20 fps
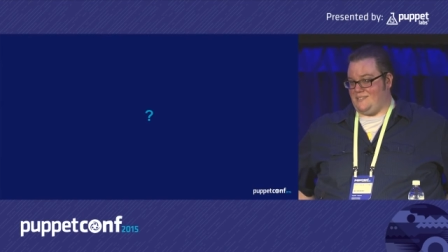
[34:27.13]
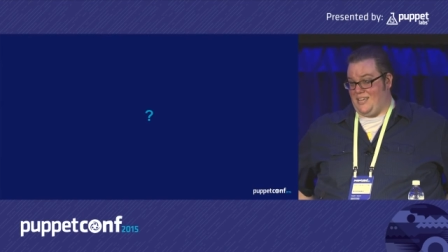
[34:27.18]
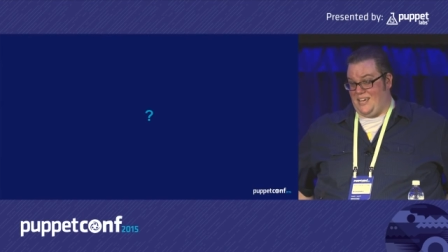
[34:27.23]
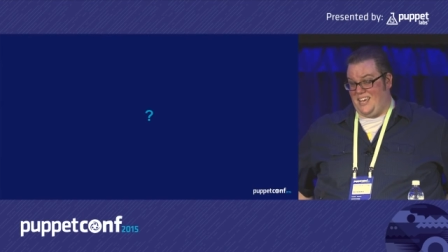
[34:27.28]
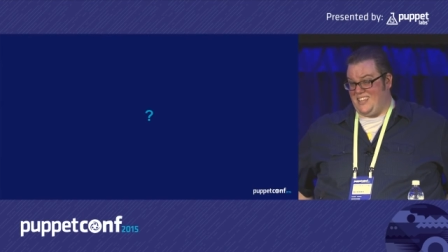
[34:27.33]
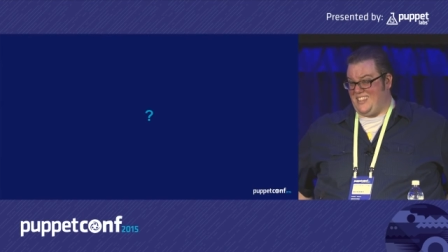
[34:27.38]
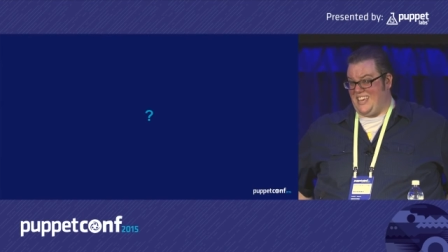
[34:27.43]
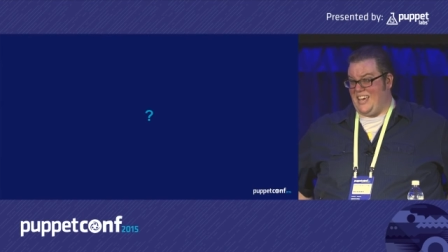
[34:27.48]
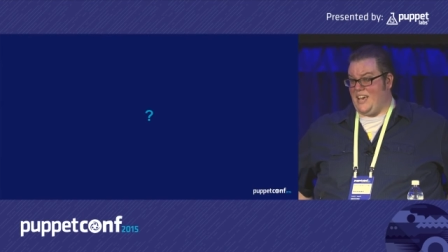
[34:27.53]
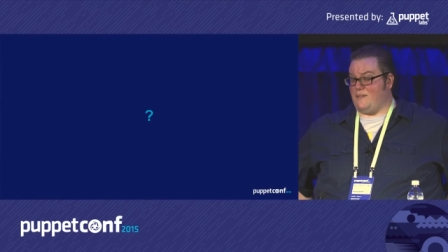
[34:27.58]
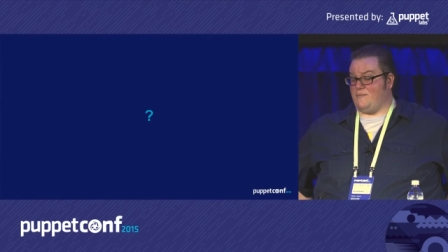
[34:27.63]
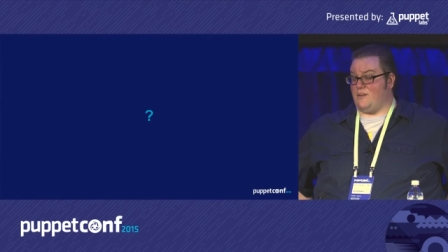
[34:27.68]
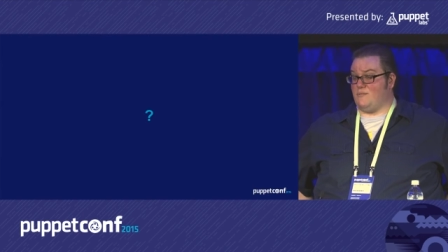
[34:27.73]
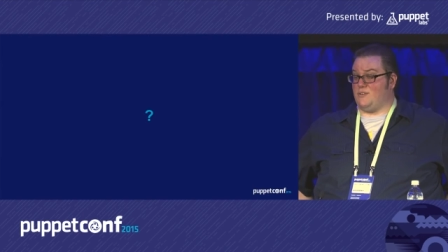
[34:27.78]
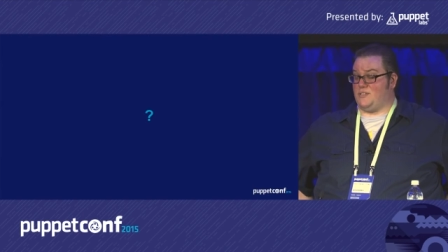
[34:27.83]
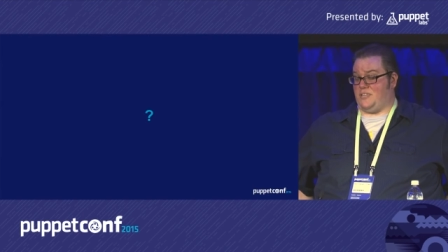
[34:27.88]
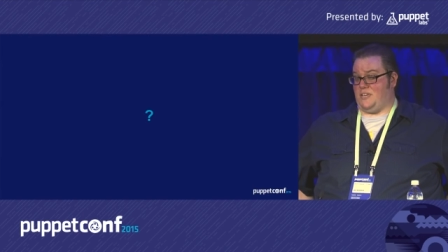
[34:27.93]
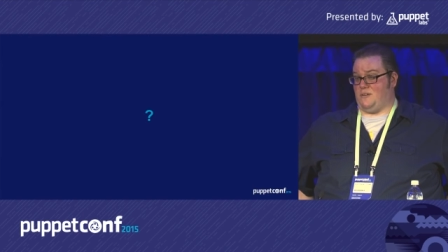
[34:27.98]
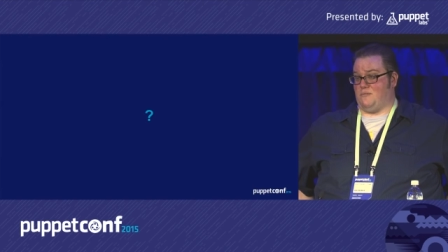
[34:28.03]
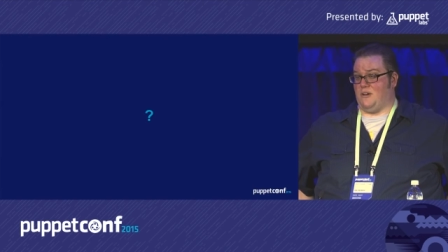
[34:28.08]
they, they have
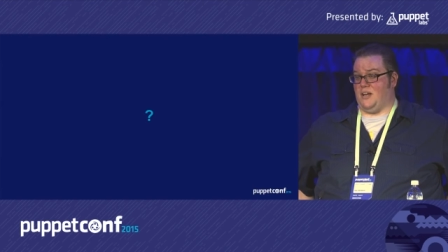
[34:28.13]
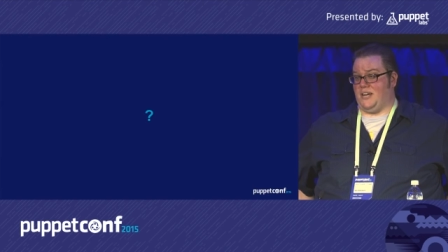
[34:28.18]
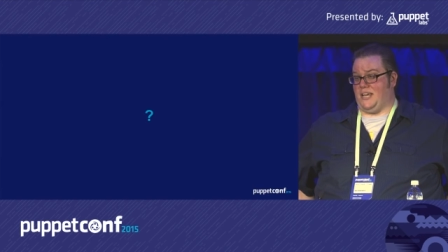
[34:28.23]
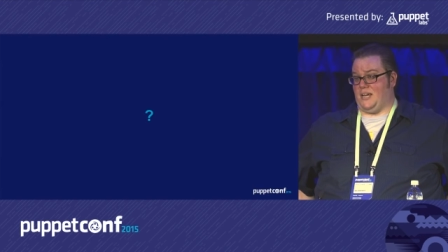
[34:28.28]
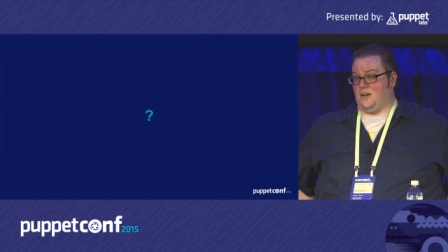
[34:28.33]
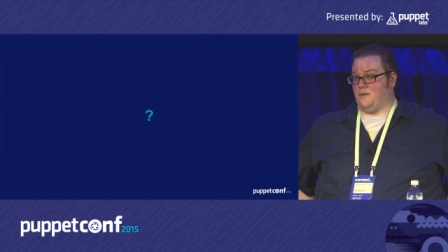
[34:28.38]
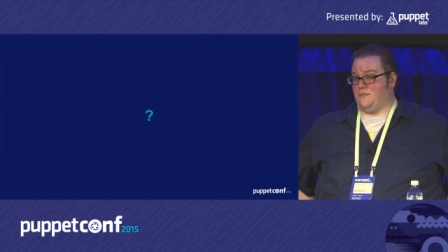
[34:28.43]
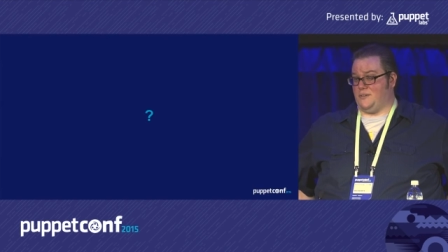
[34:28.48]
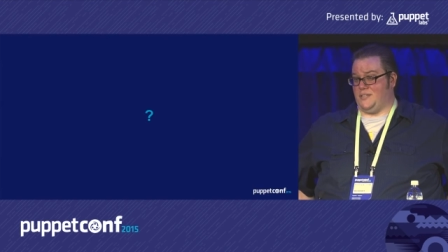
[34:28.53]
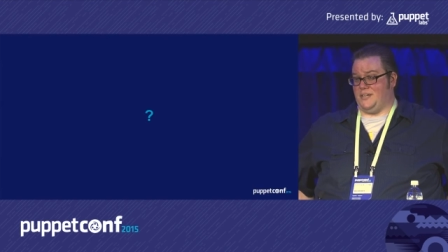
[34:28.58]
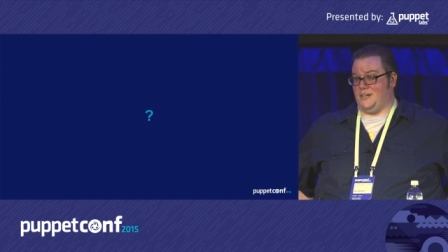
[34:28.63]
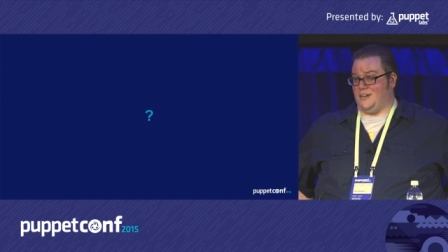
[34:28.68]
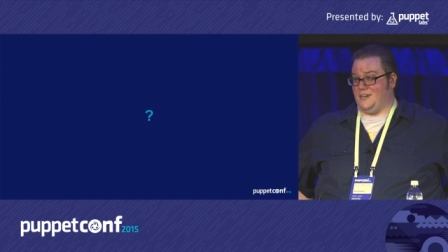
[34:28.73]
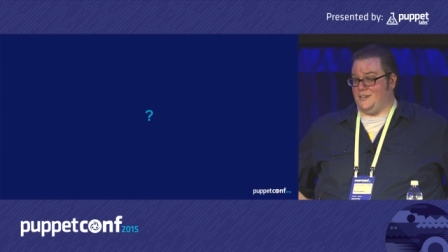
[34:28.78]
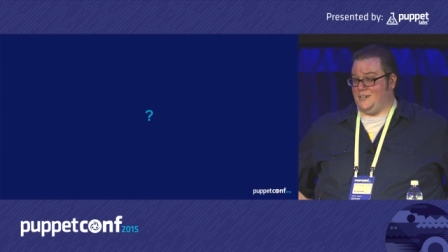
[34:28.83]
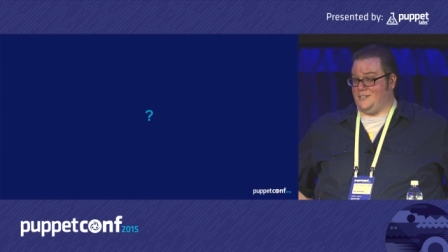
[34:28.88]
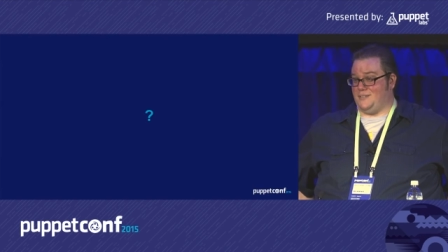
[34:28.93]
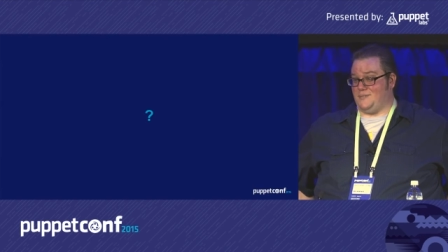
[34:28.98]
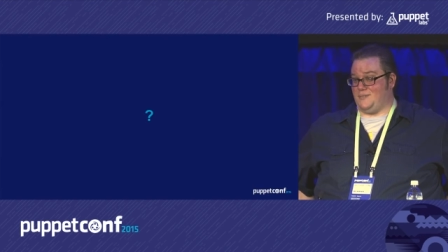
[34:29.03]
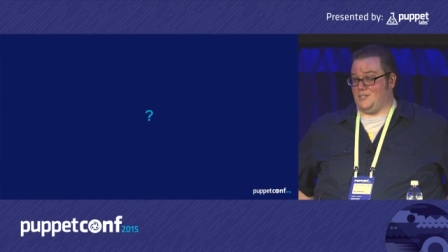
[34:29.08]
everything running over there
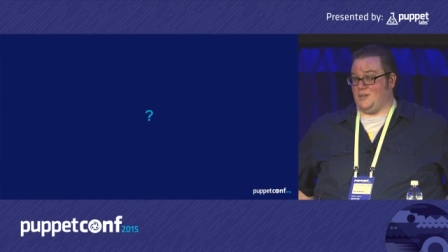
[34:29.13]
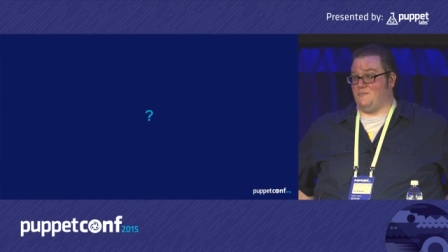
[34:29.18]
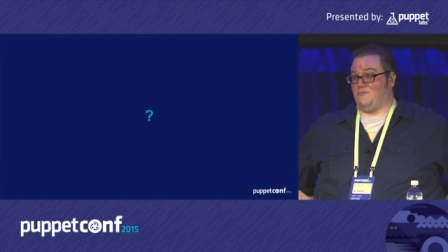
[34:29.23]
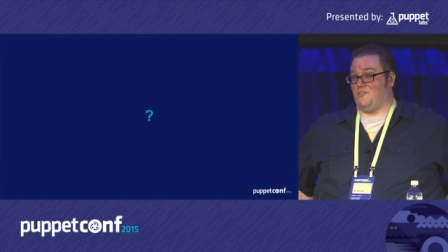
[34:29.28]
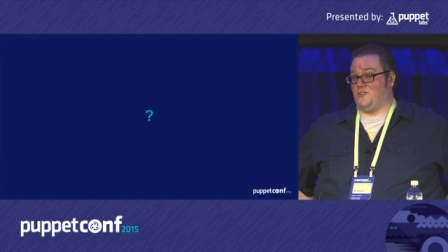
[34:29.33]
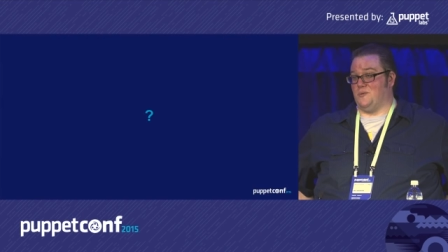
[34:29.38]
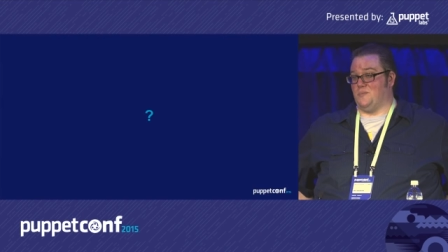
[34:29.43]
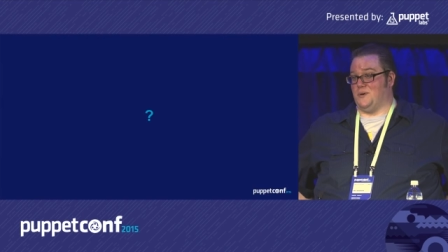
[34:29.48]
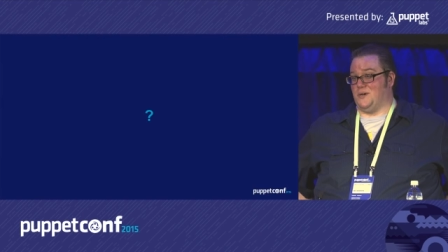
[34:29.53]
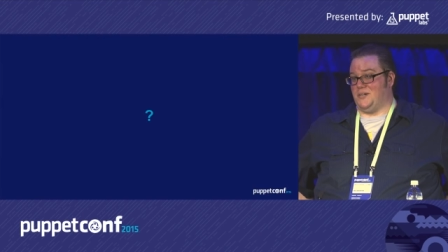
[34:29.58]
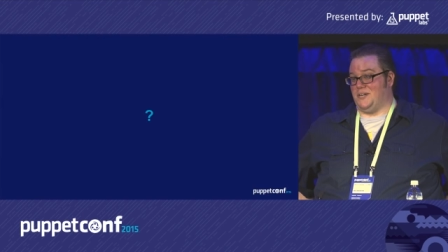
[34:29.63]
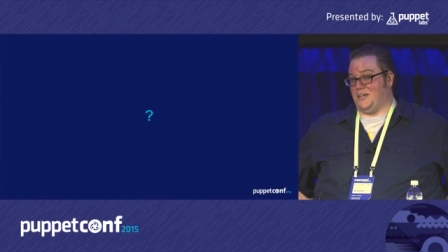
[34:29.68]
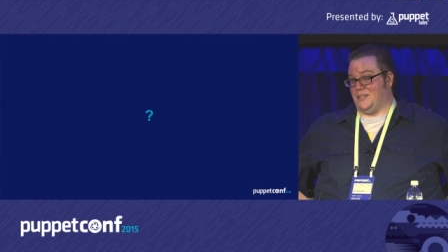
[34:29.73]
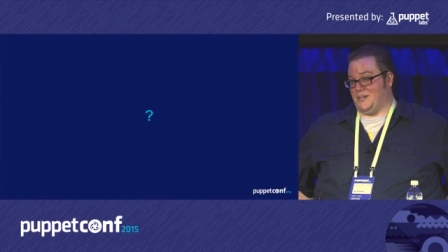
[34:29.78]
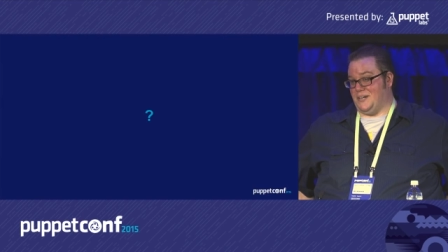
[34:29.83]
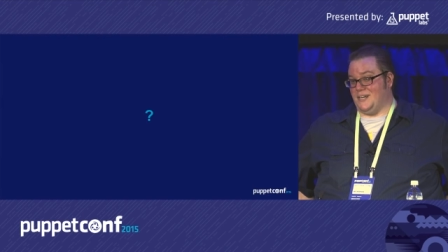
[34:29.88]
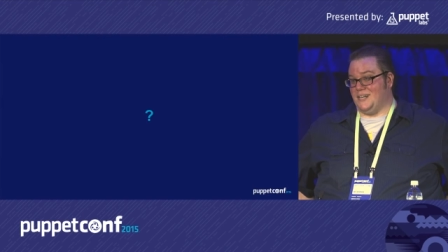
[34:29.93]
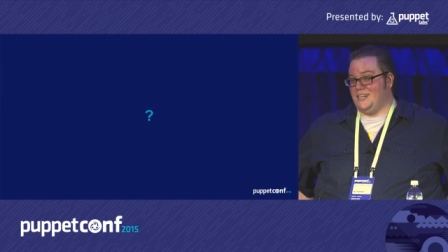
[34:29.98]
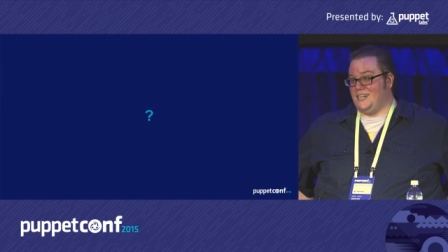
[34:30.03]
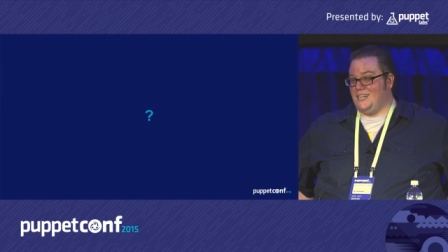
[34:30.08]
in some form or
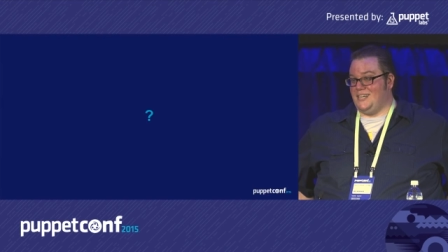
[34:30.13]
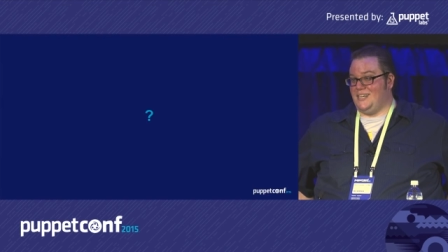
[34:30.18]
another,